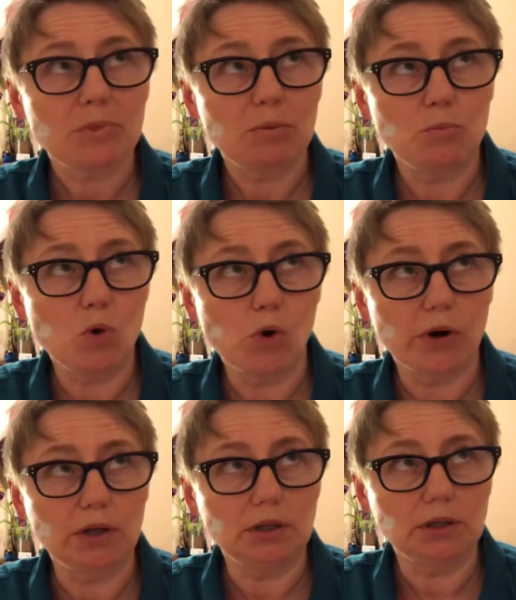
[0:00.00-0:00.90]

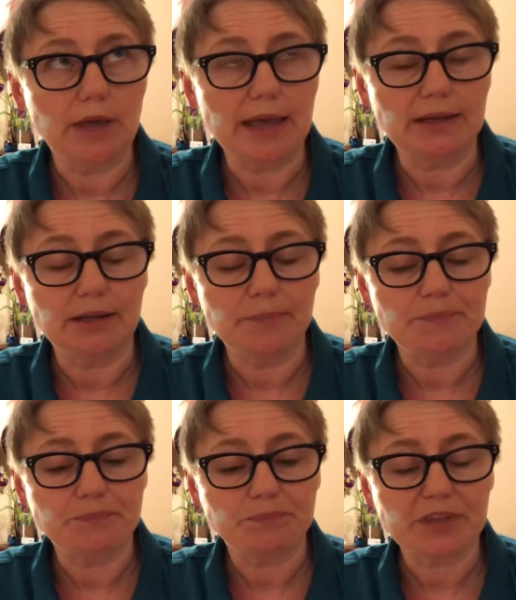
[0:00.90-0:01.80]
moral and
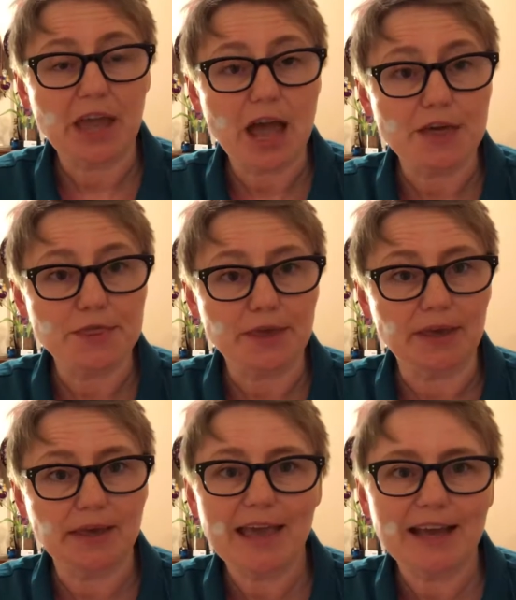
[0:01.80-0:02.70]

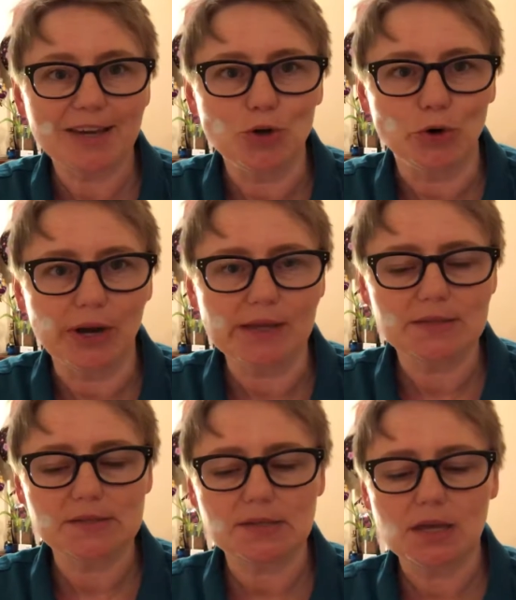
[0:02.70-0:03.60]
ethic
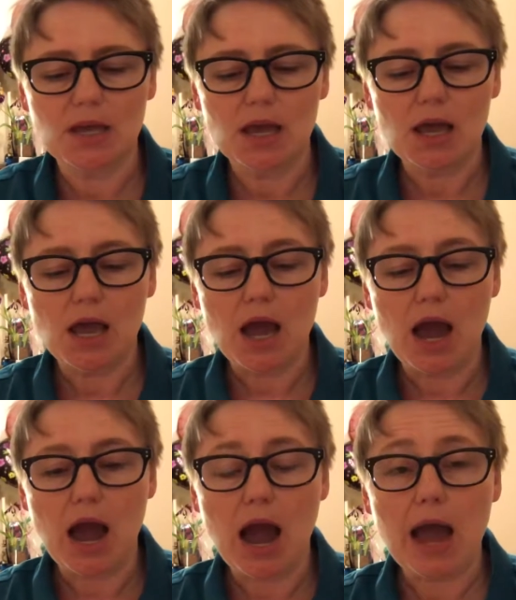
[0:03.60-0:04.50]
categories.
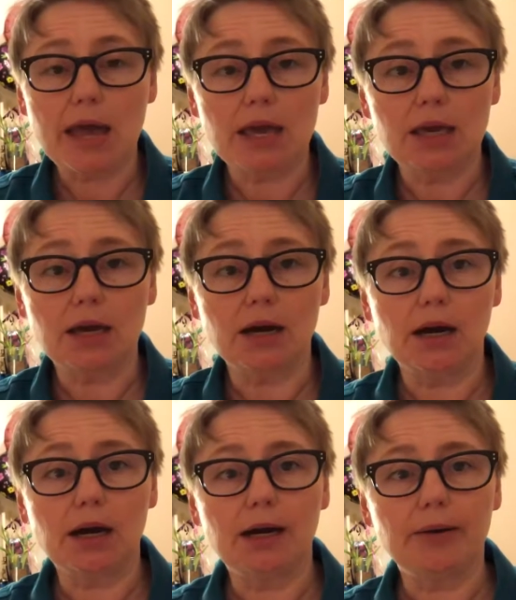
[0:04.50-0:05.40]
I
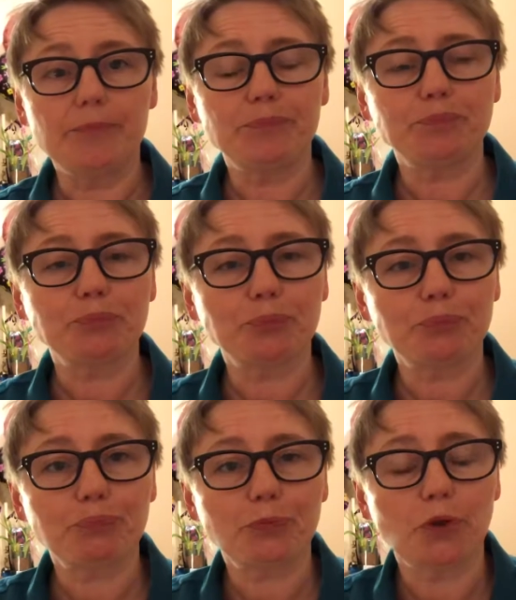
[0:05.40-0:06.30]

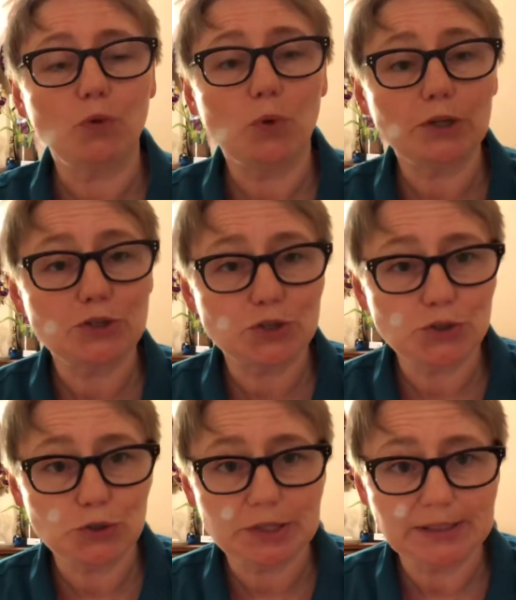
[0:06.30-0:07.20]
want to
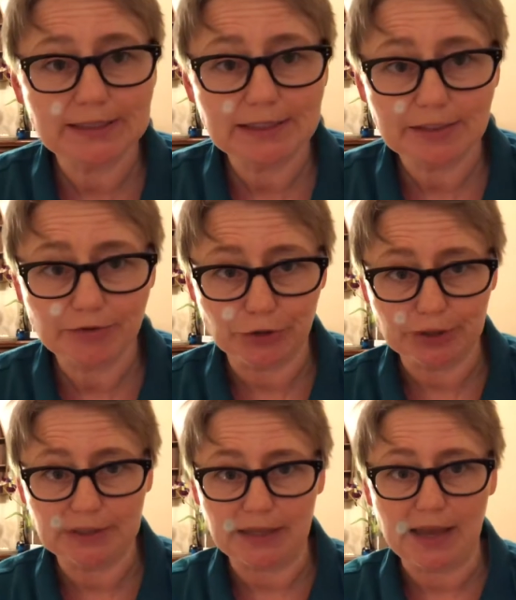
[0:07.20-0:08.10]
do it a little
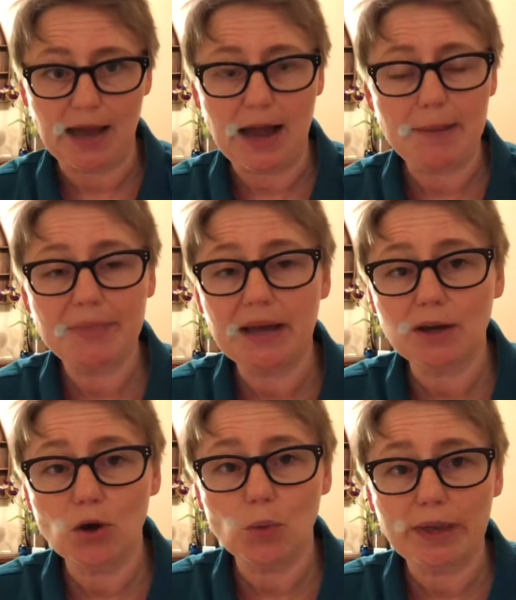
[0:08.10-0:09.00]
differently. I'm not
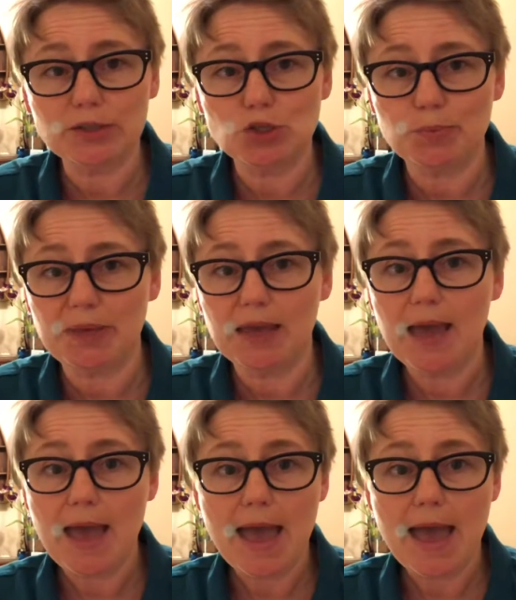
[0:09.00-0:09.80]
going to be